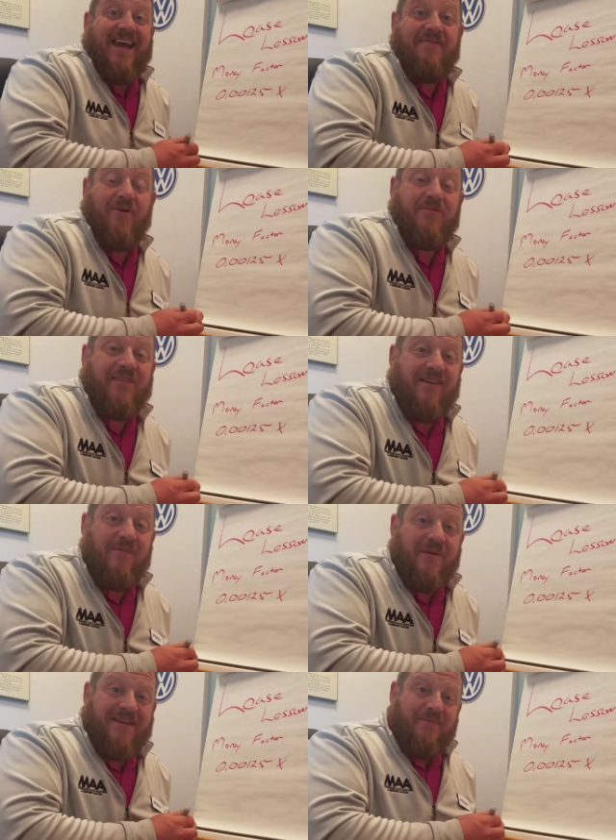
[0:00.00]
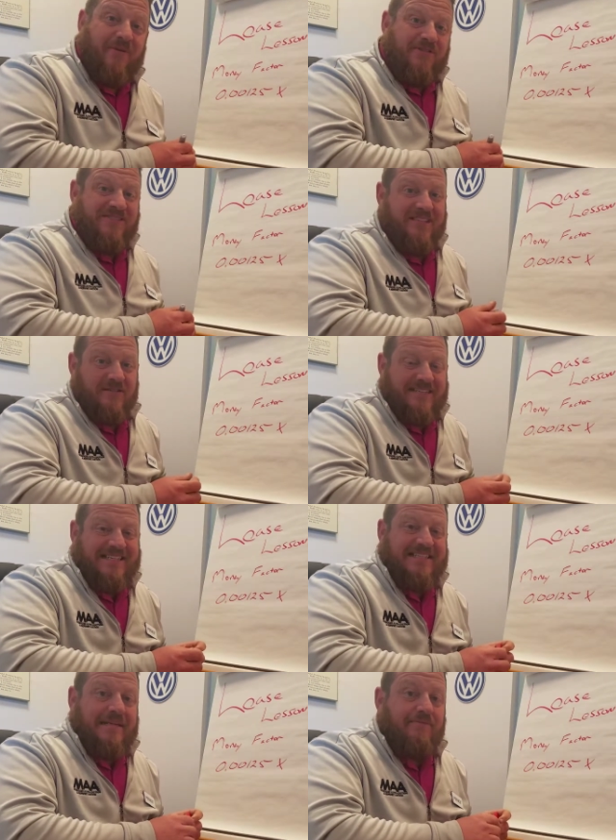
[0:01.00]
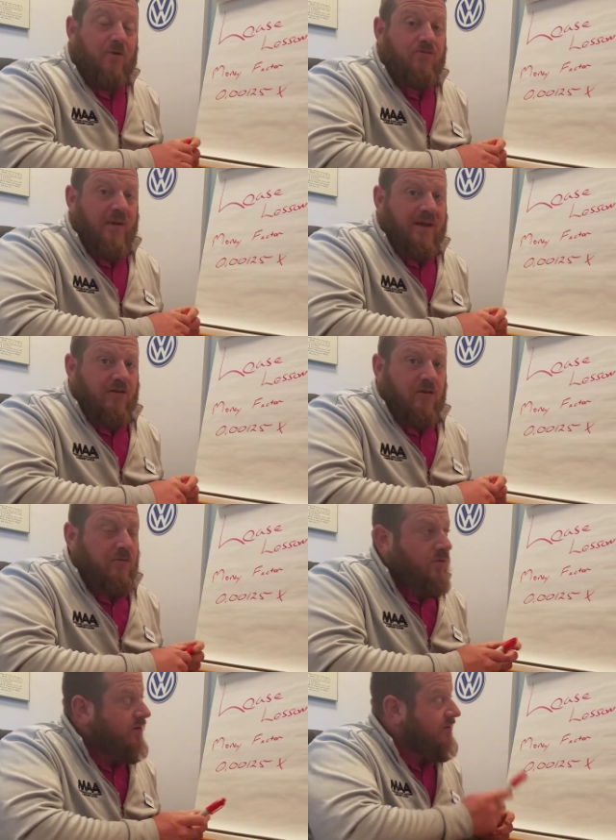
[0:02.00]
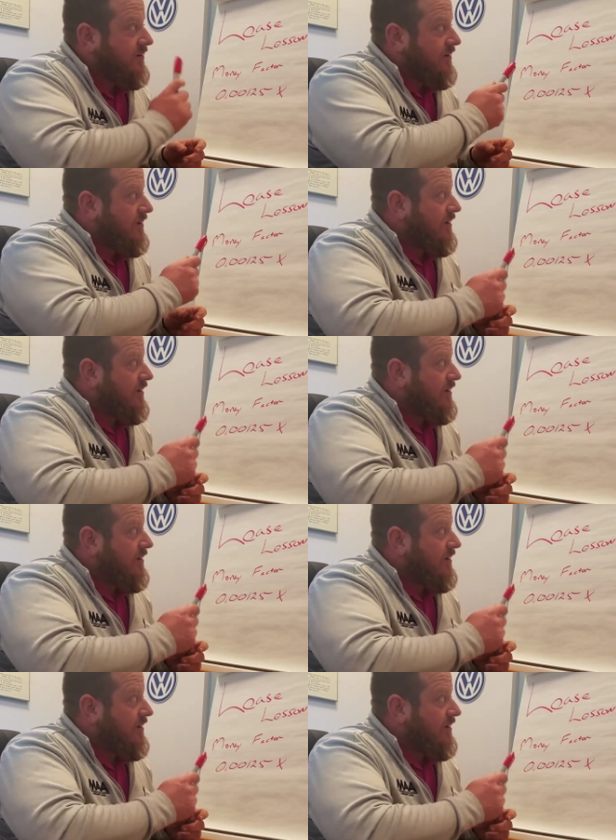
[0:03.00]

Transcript: Hey folks, Larry Pinky Persons here, Dean Team Volkswagen in Kirkwood.